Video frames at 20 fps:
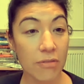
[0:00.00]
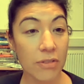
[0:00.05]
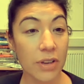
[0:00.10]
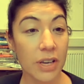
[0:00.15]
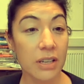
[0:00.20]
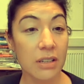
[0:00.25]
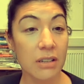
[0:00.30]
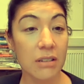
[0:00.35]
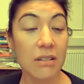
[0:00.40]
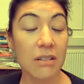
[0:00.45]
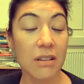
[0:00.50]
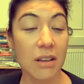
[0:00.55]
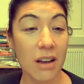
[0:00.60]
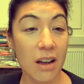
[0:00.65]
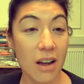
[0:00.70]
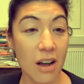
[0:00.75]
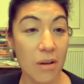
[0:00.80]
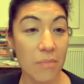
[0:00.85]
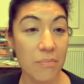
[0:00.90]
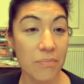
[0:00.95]
often
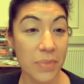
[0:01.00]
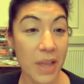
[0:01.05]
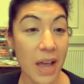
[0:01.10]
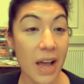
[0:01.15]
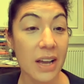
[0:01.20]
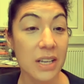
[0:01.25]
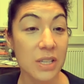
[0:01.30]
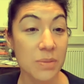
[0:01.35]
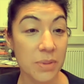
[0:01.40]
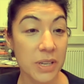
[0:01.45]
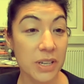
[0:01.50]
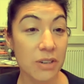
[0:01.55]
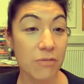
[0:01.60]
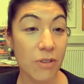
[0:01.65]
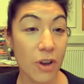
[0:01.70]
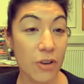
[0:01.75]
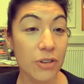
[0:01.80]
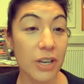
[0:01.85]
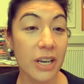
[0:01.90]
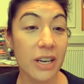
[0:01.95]
has been
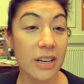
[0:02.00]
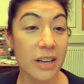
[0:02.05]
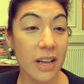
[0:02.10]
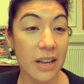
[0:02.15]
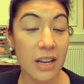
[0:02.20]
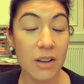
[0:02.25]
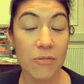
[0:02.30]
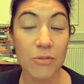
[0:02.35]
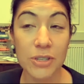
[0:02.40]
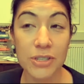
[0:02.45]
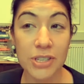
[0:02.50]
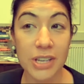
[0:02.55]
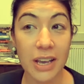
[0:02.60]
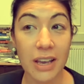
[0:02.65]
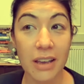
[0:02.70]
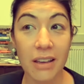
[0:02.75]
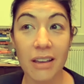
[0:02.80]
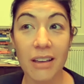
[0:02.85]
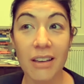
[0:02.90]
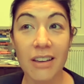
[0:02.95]
eroded. And I will
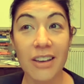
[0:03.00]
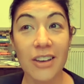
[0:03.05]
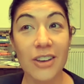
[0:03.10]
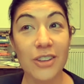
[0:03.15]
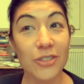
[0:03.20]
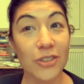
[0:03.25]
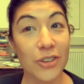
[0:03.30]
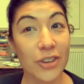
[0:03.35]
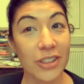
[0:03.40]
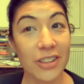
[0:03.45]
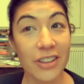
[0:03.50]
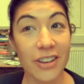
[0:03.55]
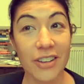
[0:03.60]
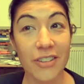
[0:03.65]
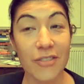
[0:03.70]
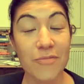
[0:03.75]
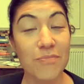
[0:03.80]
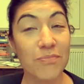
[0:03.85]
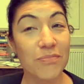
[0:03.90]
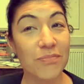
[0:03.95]
say, look,
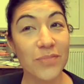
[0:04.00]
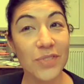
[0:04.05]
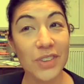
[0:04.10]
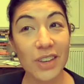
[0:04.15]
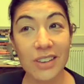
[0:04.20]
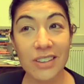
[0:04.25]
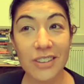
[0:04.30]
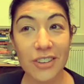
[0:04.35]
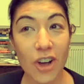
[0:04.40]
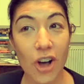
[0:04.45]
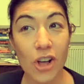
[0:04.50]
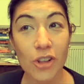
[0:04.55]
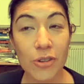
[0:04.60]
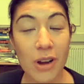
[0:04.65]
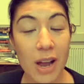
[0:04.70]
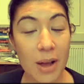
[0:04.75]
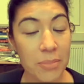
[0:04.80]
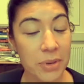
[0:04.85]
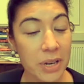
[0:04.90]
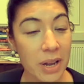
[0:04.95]
the
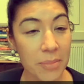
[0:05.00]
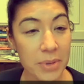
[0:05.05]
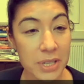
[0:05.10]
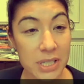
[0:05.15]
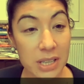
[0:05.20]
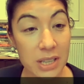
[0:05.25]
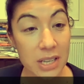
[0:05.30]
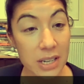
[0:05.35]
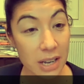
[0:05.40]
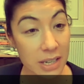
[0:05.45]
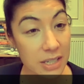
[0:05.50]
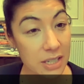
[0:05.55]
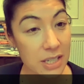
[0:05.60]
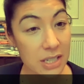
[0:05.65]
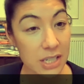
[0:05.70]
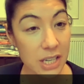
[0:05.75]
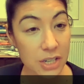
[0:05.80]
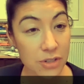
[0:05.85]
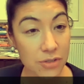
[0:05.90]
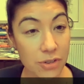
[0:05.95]
cholera epidemics in the
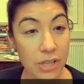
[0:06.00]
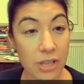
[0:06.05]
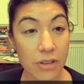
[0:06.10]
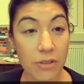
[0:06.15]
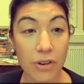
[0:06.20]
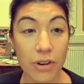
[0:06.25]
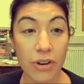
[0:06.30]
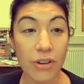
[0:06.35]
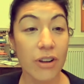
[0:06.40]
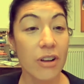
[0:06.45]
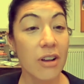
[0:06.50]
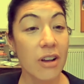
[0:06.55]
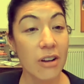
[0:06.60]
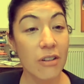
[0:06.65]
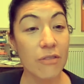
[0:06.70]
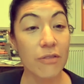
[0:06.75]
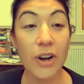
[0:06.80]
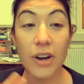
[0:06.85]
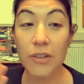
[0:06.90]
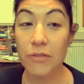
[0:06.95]
19th century, there were
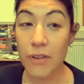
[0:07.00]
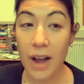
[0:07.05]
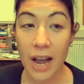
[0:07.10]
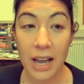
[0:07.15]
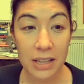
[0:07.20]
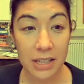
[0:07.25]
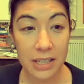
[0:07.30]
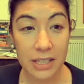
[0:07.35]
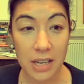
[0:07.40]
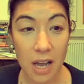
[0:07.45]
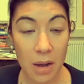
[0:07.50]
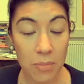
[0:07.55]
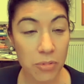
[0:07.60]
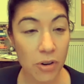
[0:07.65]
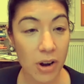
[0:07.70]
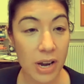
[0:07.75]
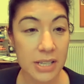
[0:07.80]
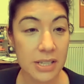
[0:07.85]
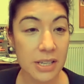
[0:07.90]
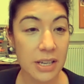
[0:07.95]
very violent
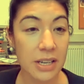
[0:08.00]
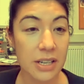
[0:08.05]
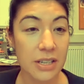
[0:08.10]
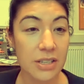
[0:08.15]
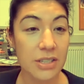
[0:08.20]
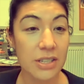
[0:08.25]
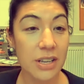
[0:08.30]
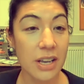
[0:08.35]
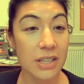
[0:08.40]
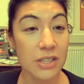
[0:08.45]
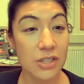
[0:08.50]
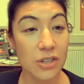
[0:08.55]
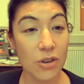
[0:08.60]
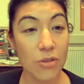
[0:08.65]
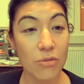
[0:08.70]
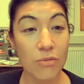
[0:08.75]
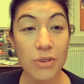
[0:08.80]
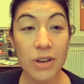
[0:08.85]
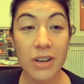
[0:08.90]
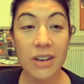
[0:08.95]
uprisings. And
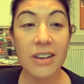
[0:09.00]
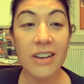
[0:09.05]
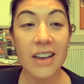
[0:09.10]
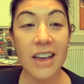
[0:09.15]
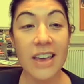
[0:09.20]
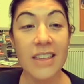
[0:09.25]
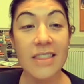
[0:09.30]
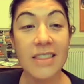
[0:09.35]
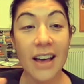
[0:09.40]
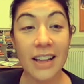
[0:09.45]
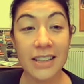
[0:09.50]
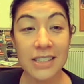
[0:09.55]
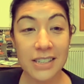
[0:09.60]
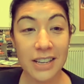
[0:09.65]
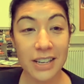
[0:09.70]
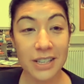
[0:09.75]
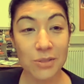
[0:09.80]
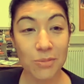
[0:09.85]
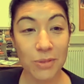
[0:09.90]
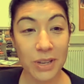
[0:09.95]
so in that
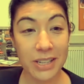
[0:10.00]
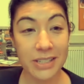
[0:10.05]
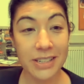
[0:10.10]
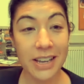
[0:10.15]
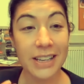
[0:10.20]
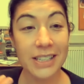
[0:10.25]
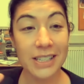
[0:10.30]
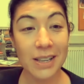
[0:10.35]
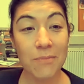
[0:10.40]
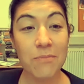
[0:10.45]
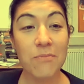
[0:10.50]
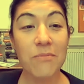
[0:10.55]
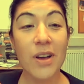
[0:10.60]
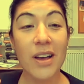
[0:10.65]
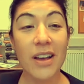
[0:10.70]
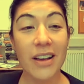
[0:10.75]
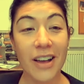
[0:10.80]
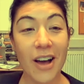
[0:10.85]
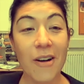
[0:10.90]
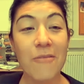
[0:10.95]
sense, we can take
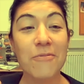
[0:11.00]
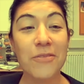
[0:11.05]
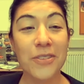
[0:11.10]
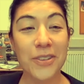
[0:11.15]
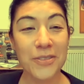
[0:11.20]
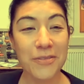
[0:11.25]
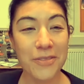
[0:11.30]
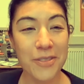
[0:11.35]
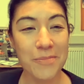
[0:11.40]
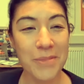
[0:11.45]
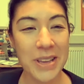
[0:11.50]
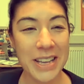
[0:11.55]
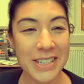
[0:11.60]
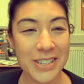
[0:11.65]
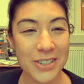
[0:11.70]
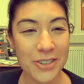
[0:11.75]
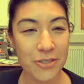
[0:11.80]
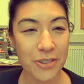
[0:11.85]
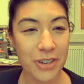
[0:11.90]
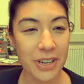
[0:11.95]
some comfort from
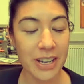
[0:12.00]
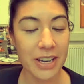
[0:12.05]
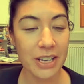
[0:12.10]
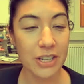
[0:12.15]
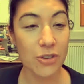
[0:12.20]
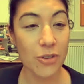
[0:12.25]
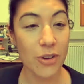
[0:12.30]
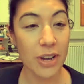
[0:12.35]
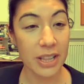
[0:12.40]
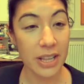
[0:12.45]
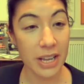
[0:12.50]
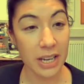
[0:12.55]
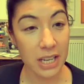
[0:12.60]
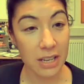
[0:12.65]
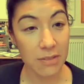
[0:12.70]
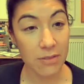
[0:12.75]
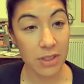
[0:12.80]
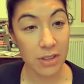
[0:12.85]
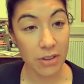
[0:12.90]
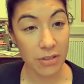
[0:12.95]
history in knowing that
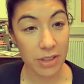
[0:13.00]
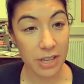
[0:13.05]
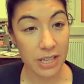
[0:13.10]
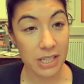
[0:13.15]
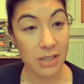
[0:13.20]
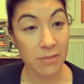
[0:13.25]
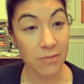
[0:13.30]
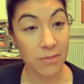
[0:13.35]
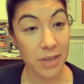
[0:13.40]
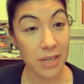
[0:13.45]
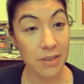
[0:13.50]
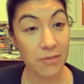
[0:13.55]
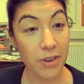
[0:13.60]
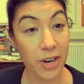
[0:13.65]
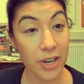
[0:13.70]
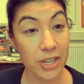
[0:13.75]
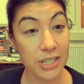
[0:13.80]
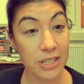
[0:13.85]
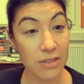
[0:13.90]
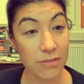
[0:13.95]
even though things have been
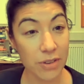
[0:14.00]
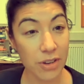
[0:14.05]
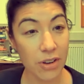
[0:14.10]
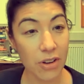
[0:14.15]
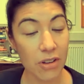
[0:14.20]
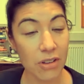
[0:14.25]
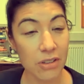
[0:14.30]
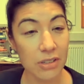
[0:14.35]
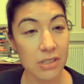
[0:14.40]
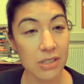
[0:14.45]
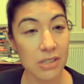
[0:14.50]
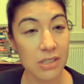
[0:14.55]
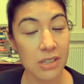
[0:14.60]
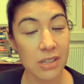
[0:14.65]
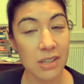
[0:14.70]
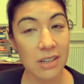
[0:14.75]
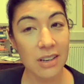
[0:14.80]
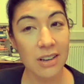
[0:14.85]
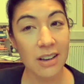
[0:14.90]
very difficult,